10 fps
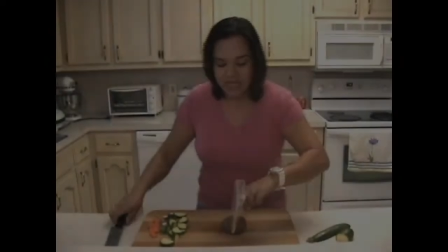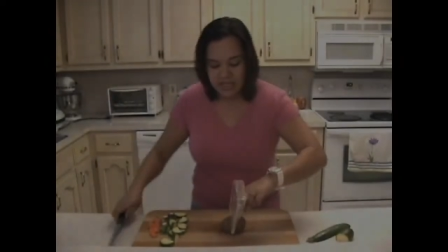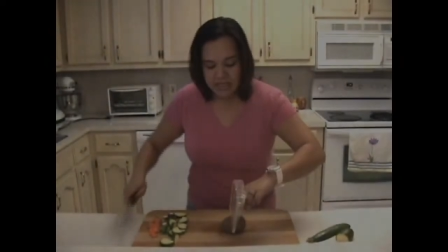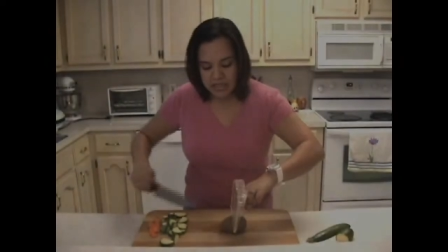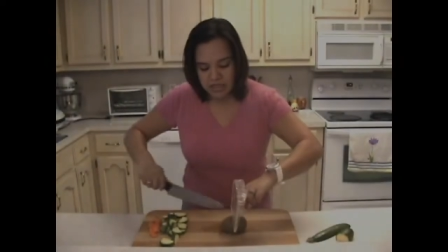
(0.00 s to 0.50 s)

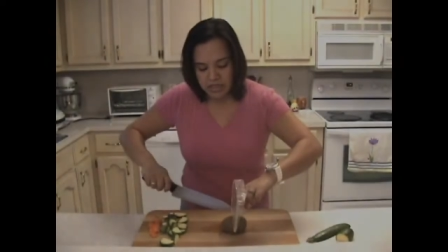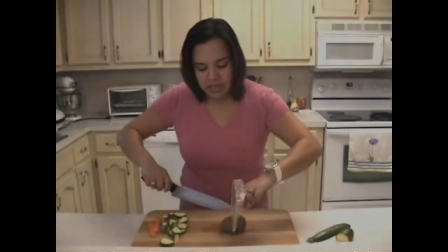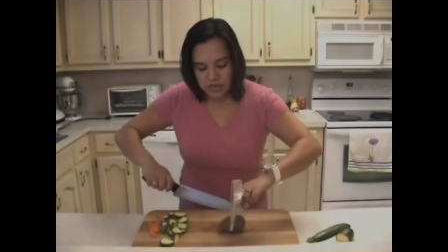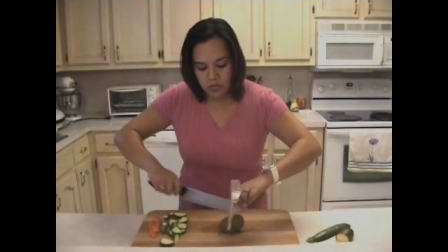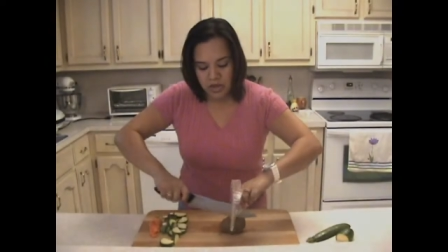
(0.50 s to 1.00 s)
it's as easy
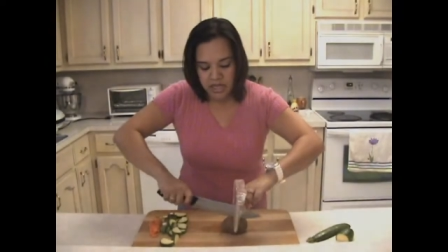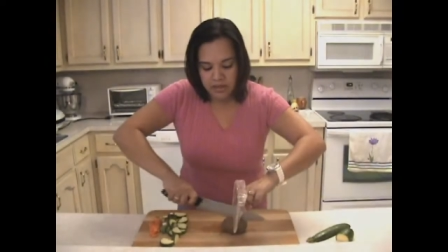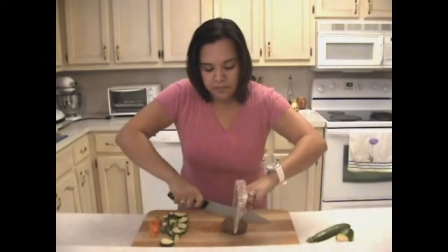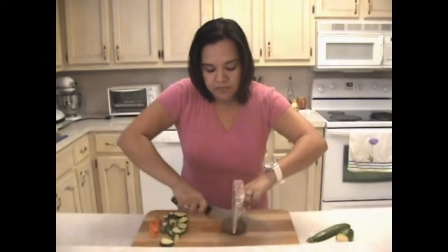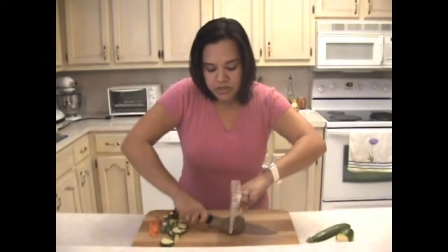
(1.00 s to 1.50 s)
as
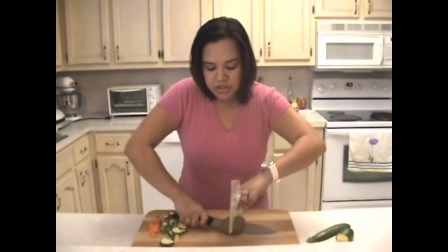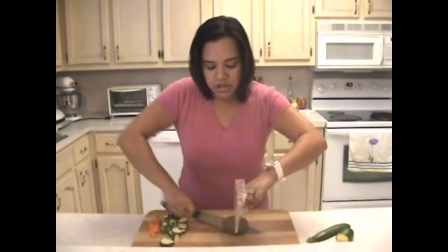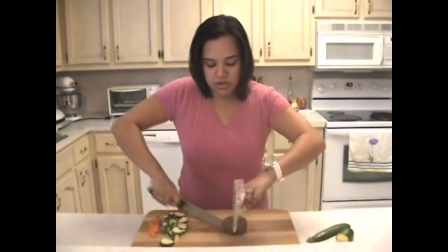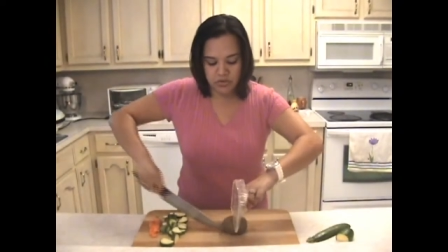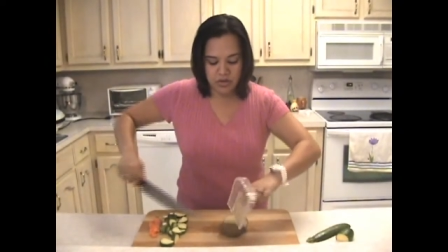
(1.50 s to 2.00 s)
one,
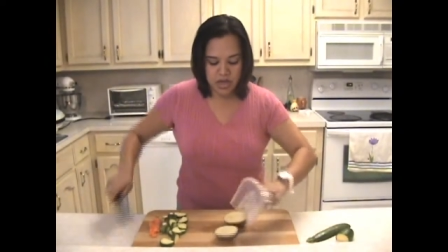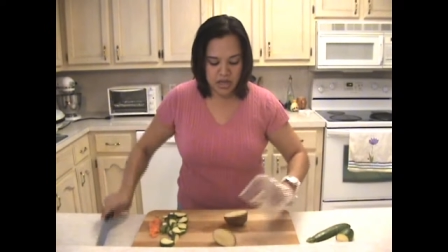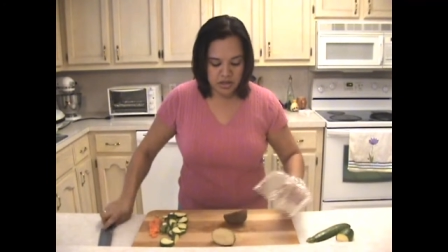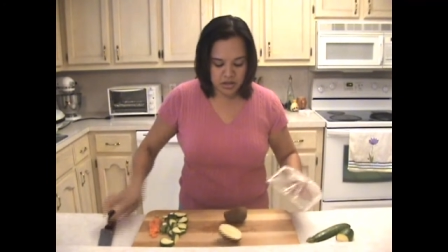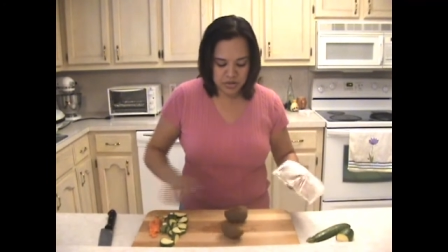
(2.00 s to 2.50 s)
two,
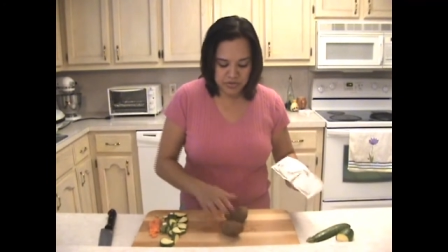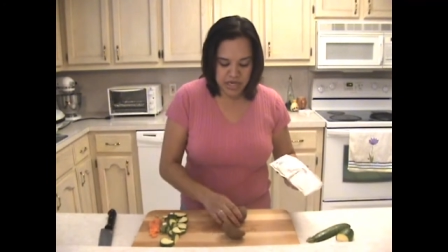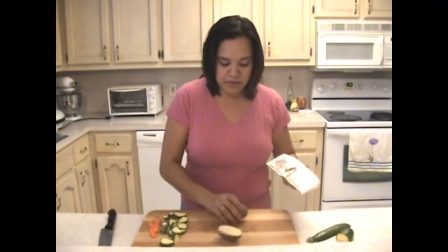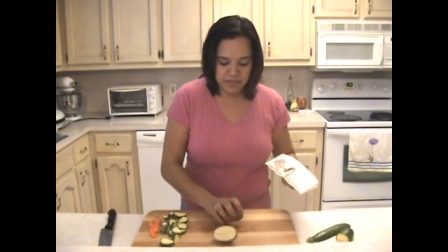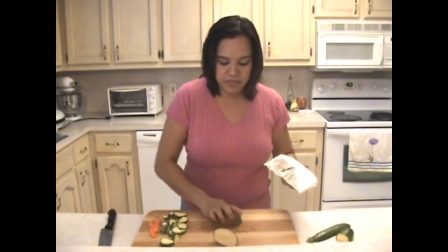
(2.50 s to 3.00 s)

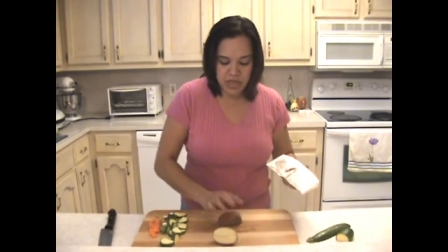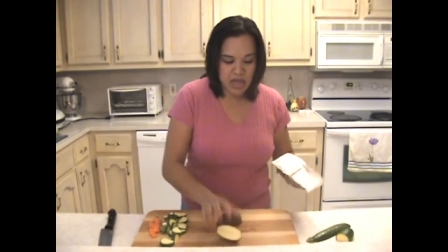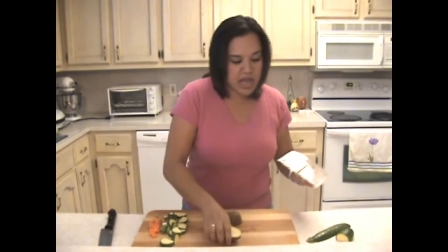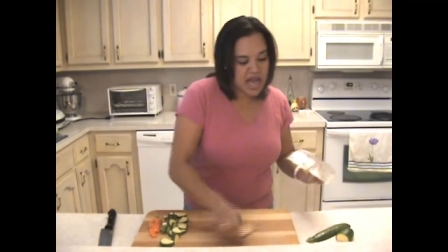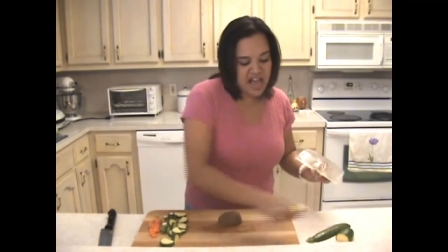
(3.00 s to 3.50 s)
three.
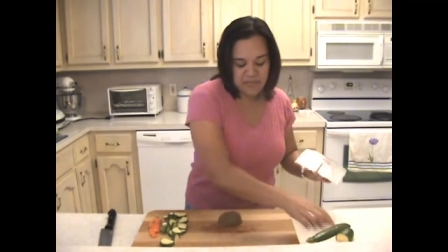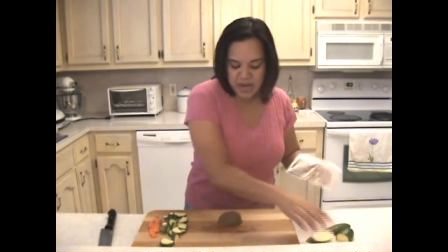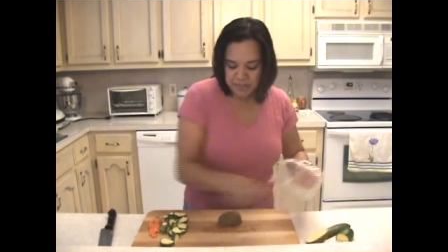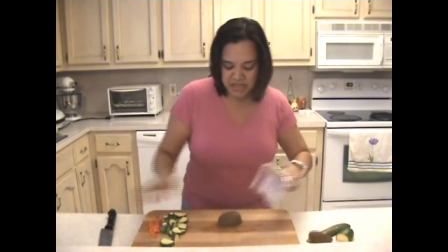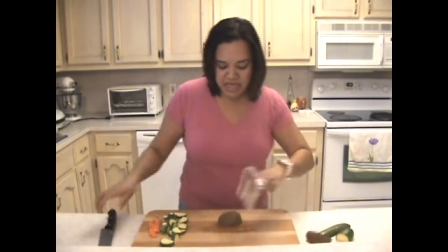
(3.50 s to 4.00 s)
Have
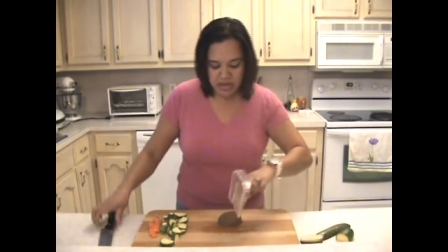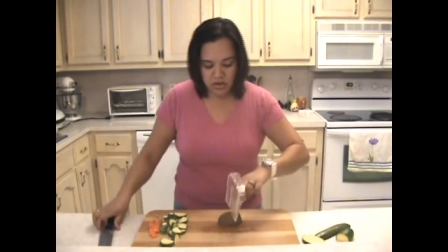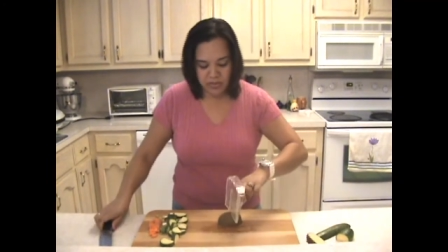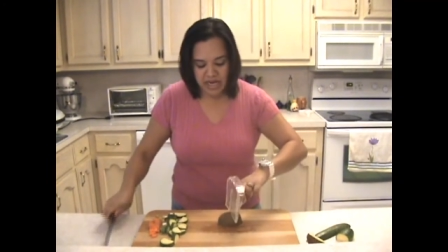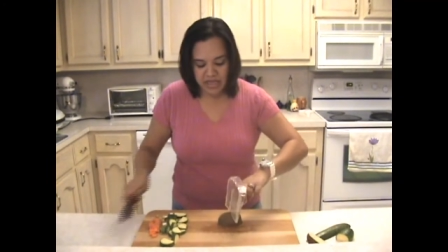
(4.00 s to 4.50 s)
my
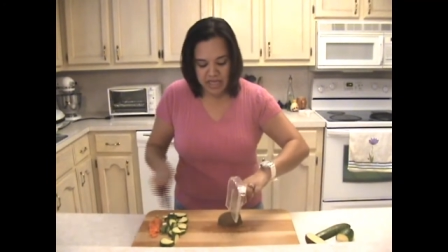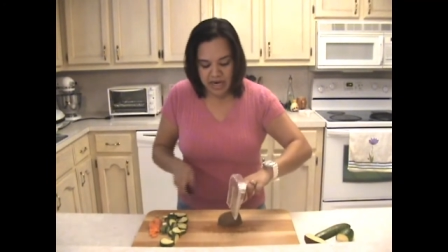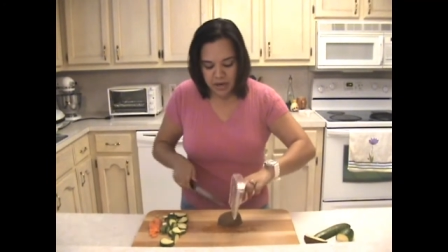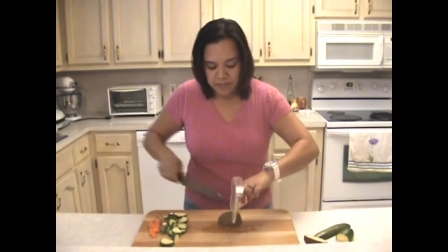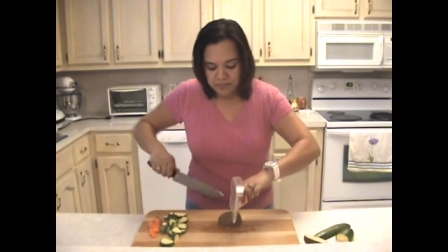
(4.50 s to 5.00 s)
potato right
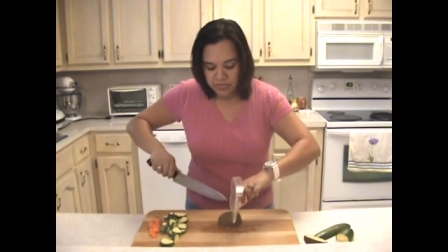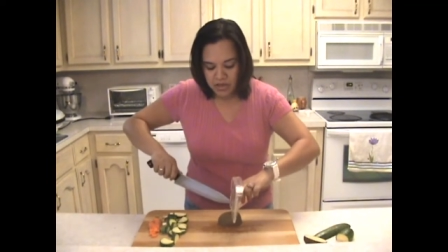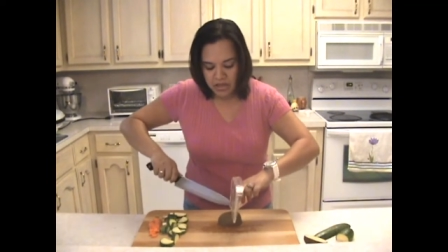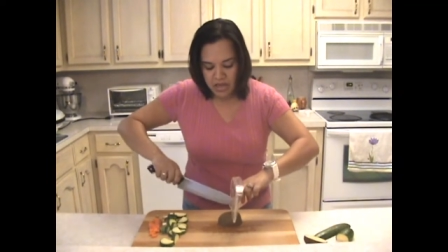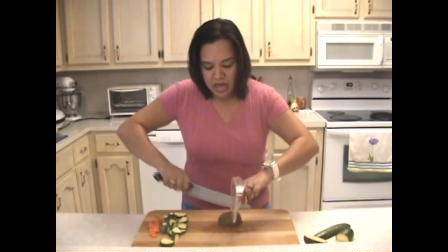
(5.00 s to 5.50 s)
there.
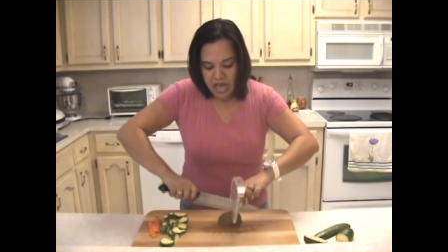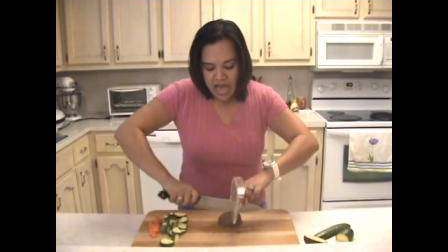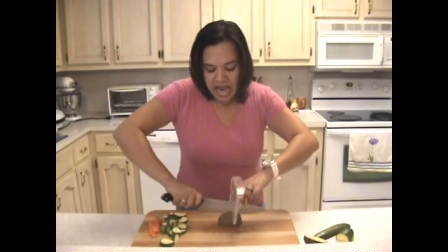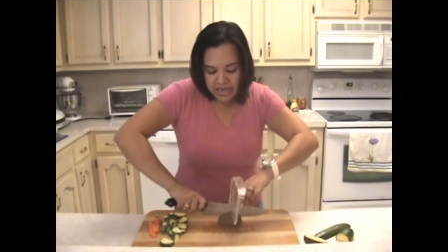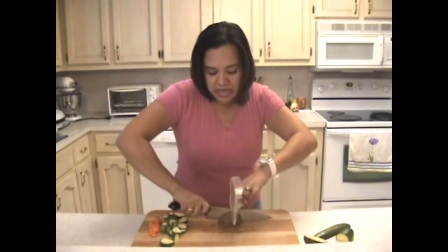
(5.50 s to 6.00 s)

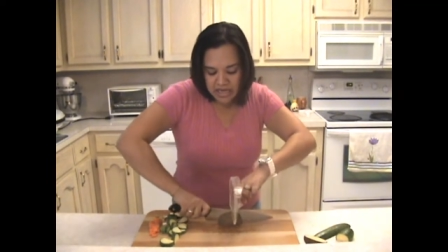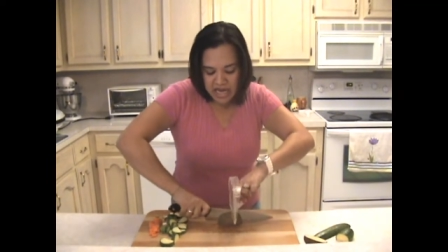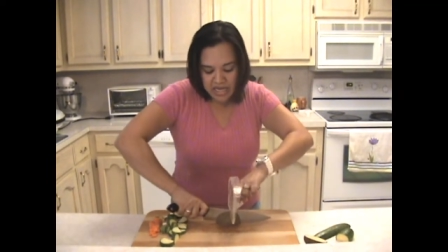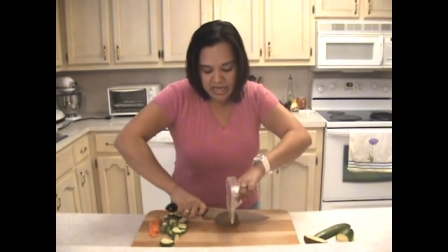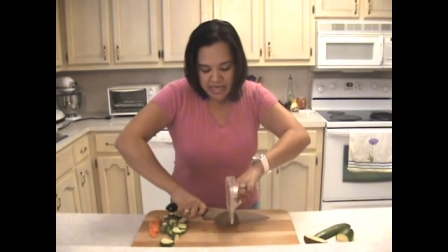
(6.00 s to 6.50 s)
I can
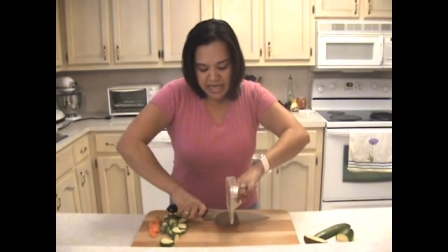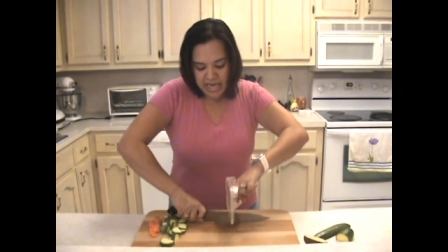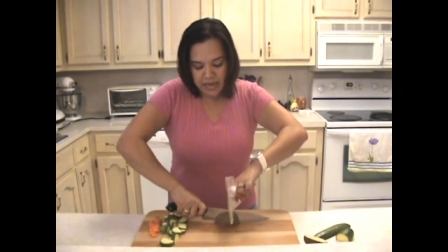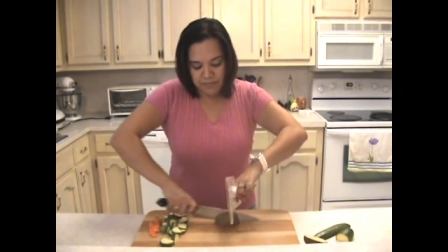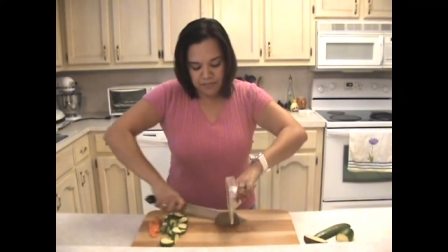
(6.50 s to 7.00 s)
cut it
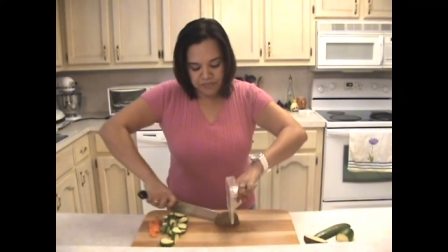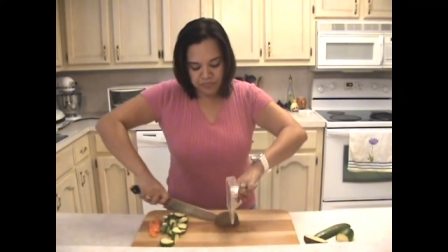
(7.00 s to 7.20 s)
again,